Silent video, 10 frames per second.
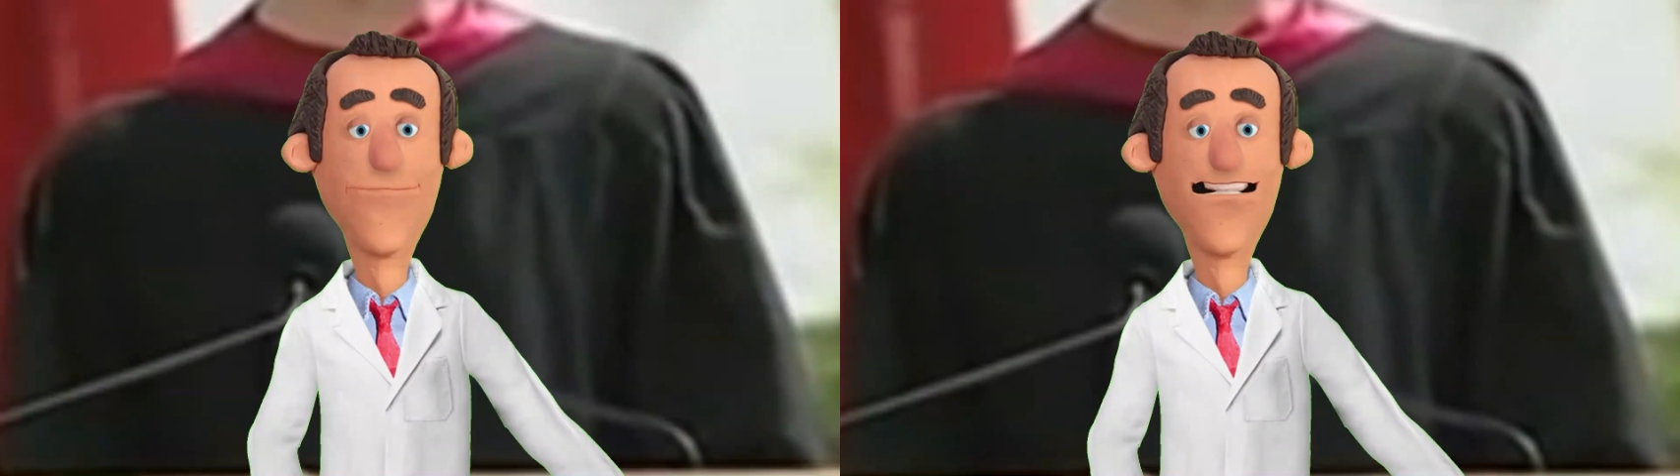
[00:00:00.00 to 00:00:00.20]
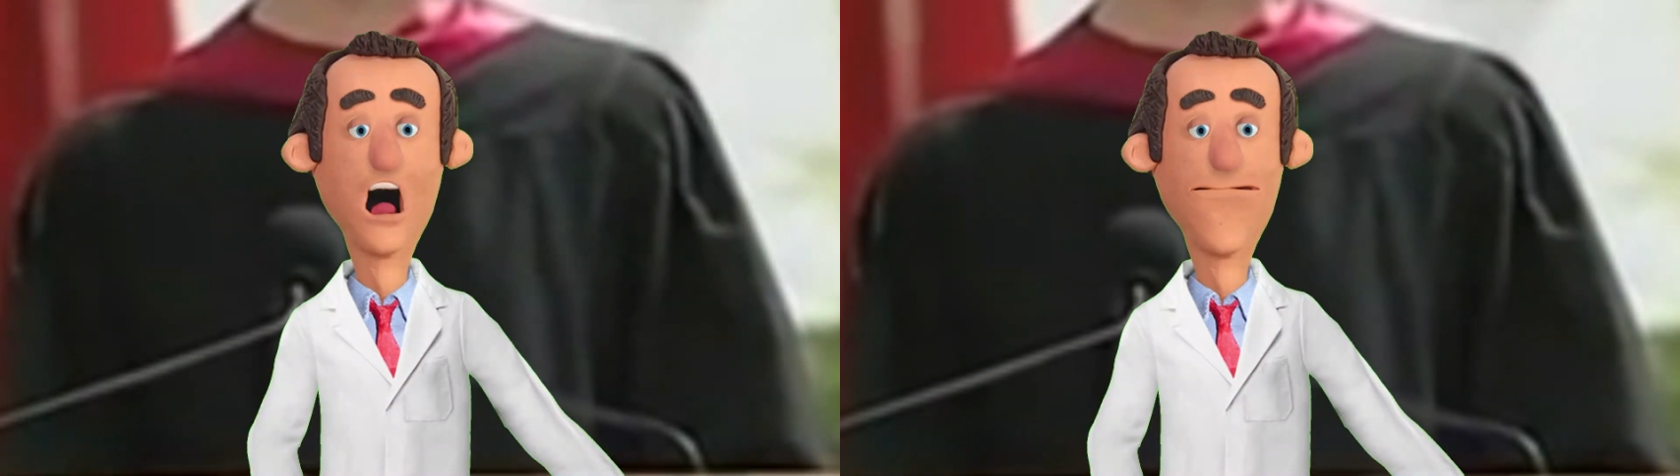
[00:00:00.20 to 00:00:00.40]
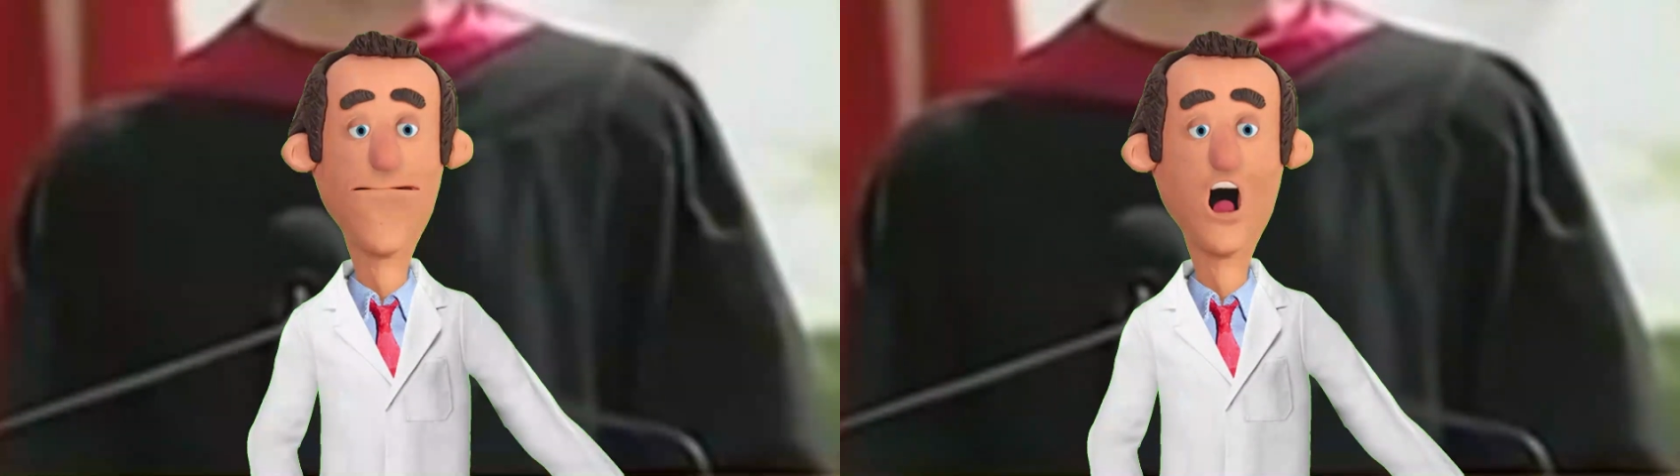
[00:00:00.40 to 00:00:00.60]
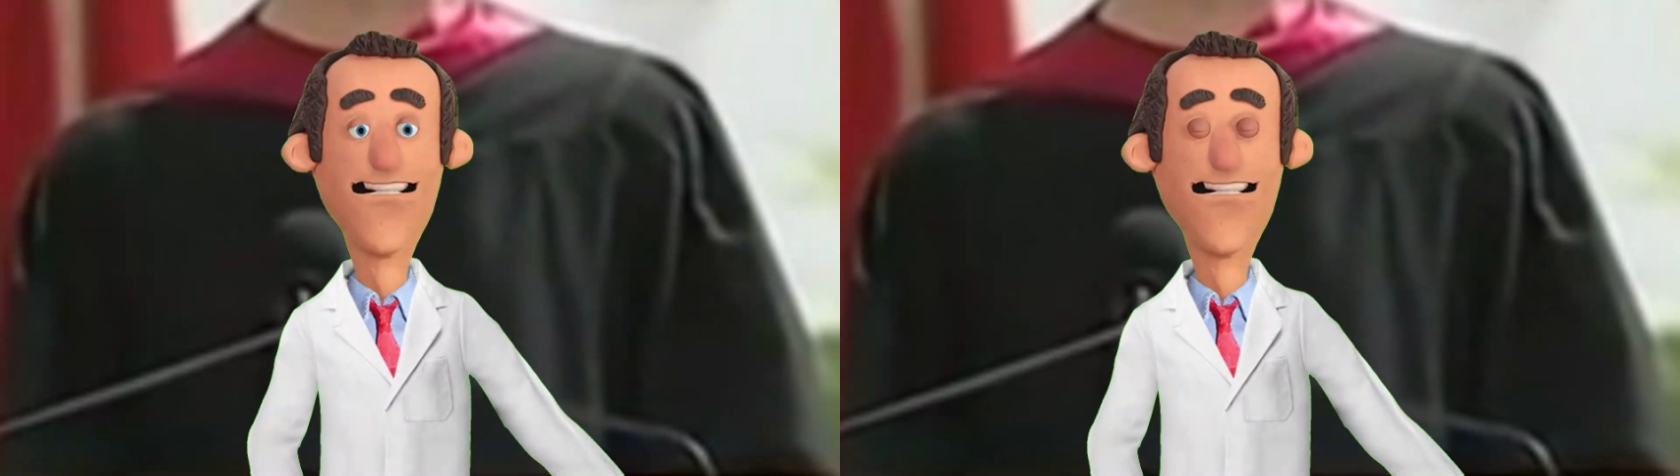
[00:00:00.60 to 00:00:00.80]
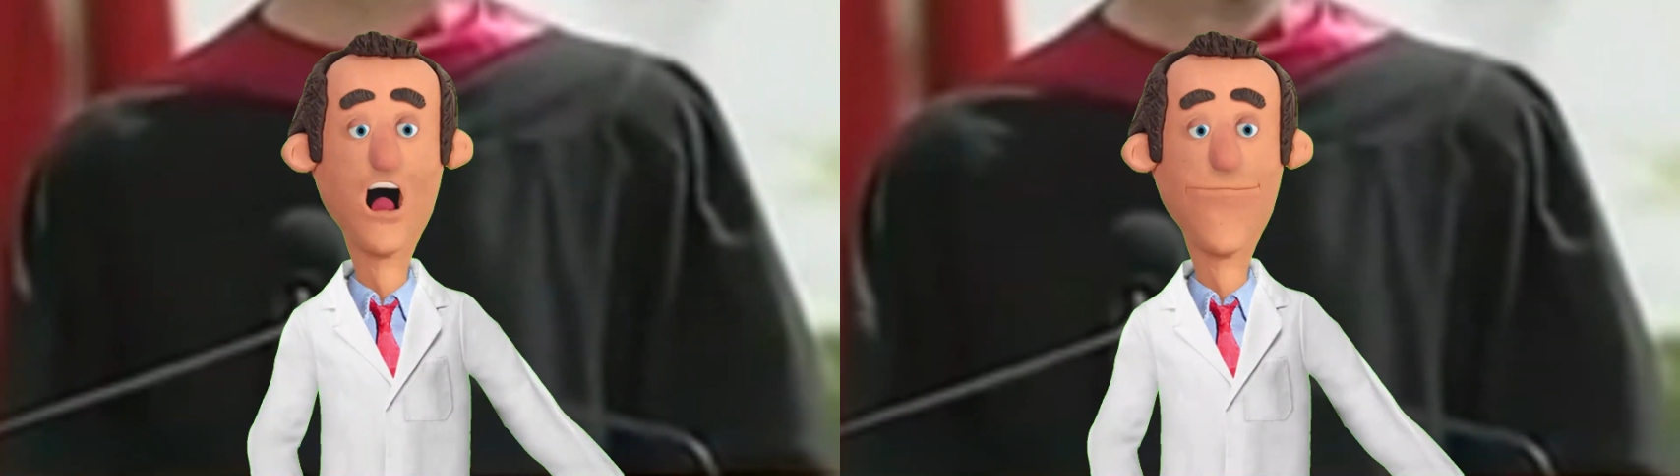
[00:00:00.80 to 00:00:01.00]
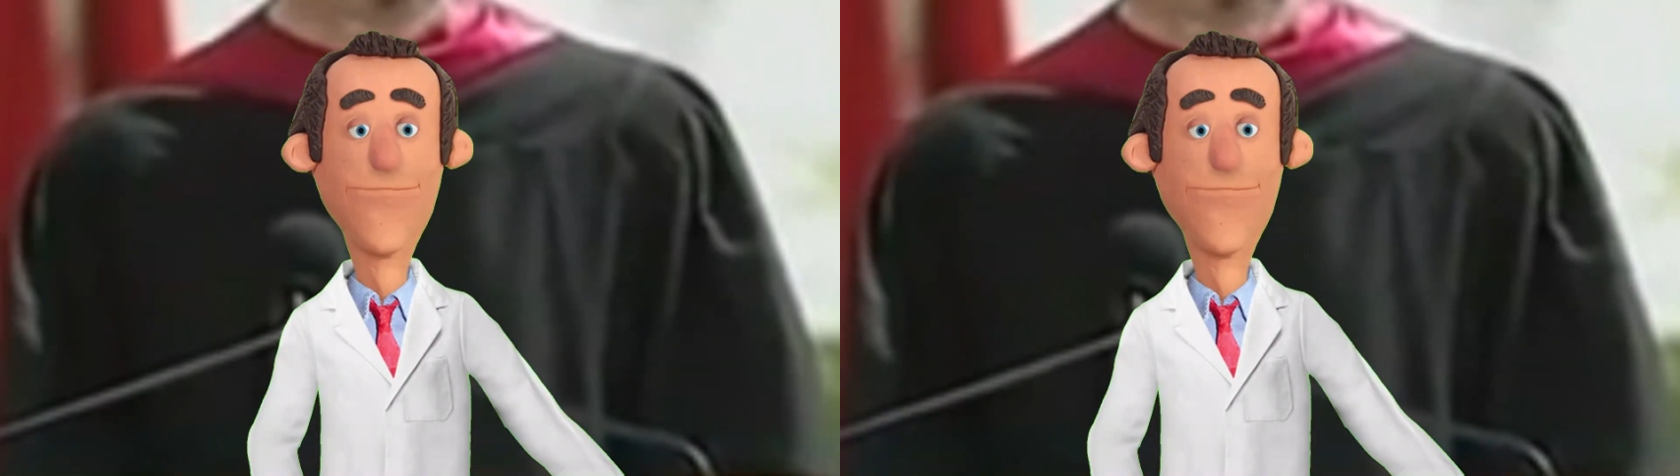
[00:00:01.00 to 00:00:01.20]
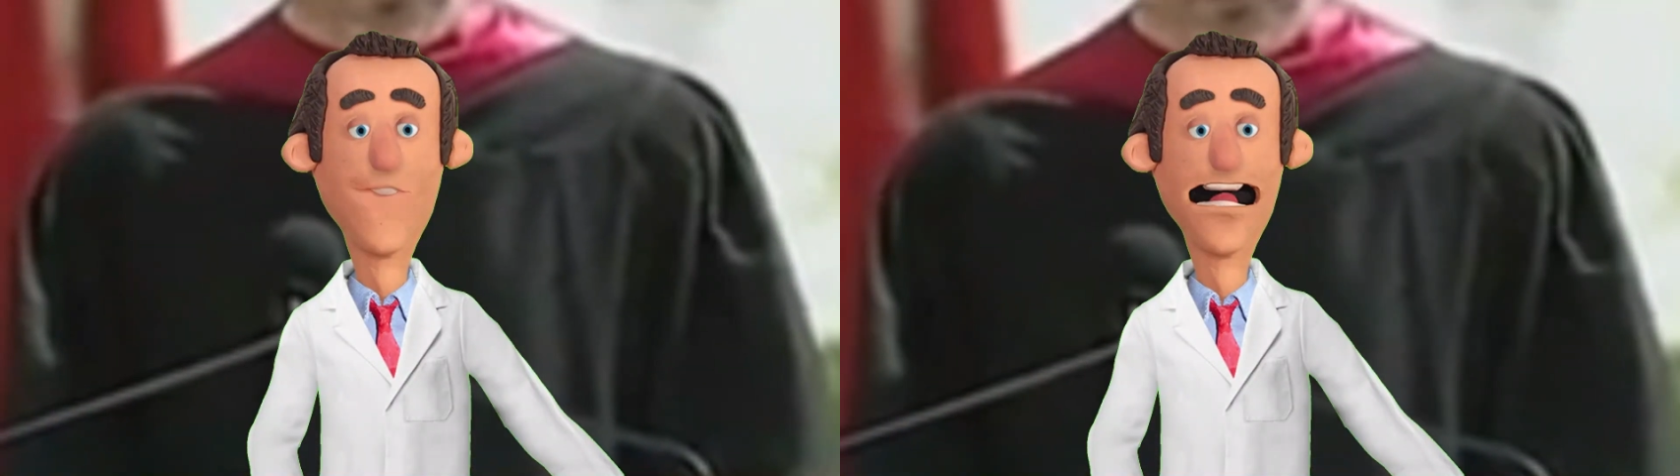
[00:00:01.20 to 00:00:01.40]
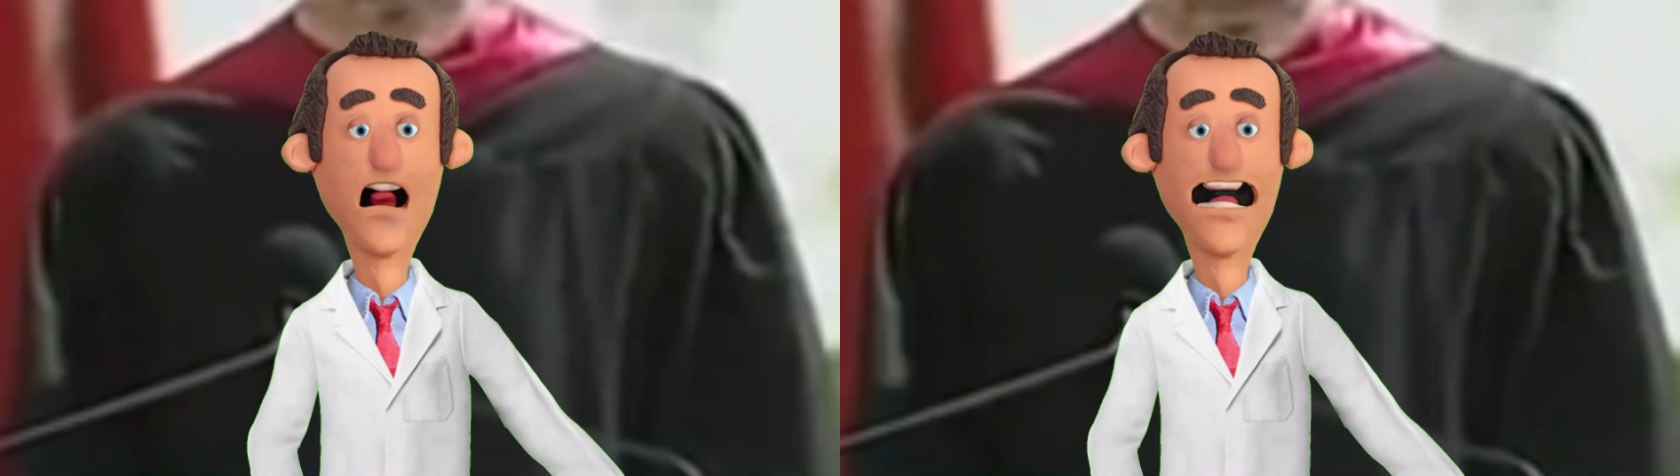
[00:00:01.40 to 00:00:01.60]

every poster, every